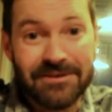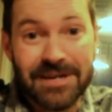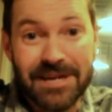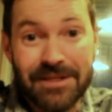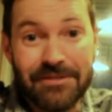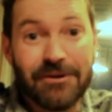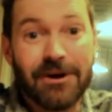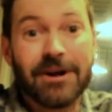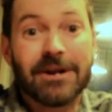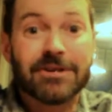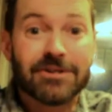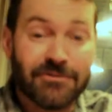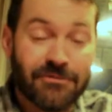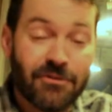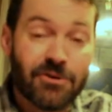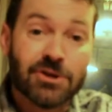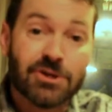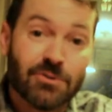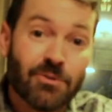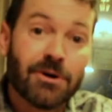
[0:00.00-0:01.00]
and he thought his
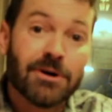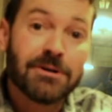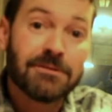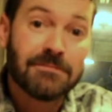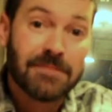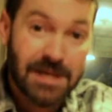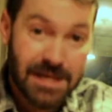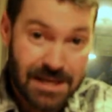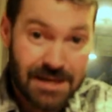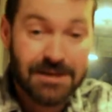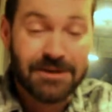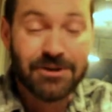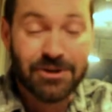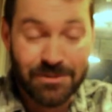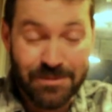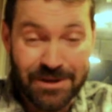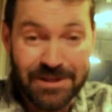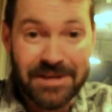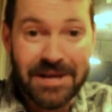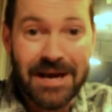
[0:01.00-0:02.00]
first one
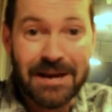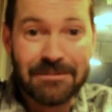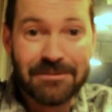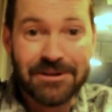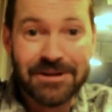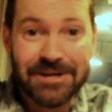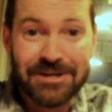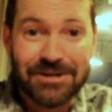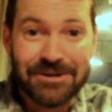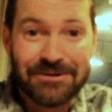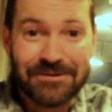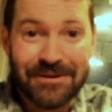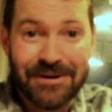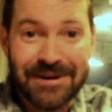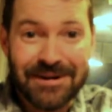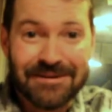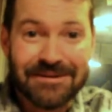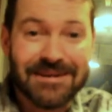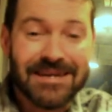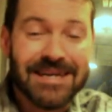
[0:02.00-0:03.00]
should be the Appalachian
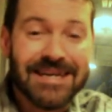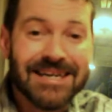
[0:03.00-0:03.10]
Trail.